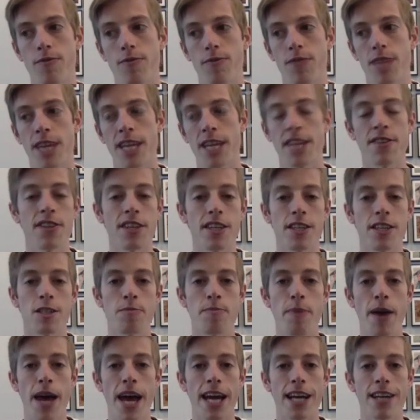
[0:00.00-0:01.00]
taking things
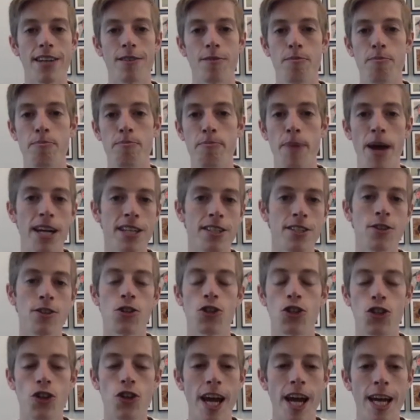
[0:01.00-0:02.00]
back to the
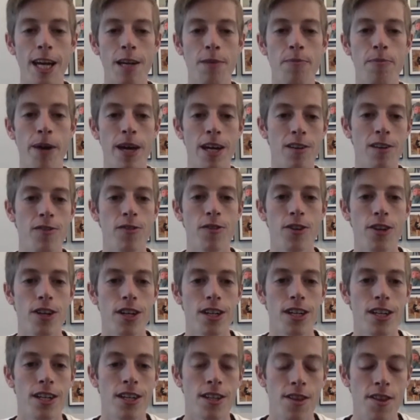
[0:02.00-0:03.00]
track, back
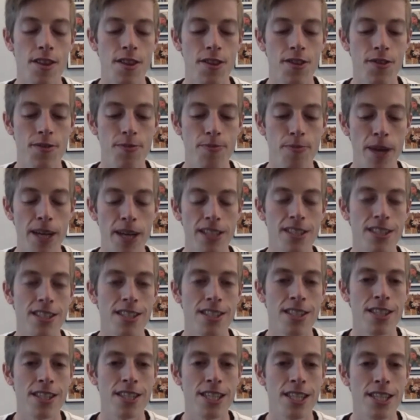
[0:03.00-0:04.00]
to
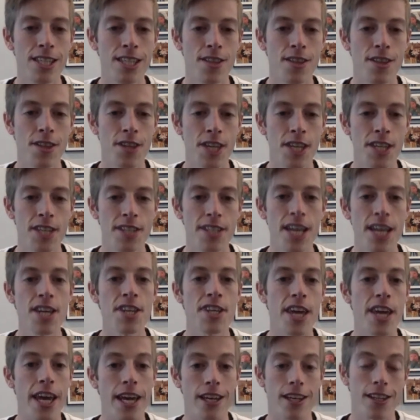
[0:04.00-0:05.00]
the 10K,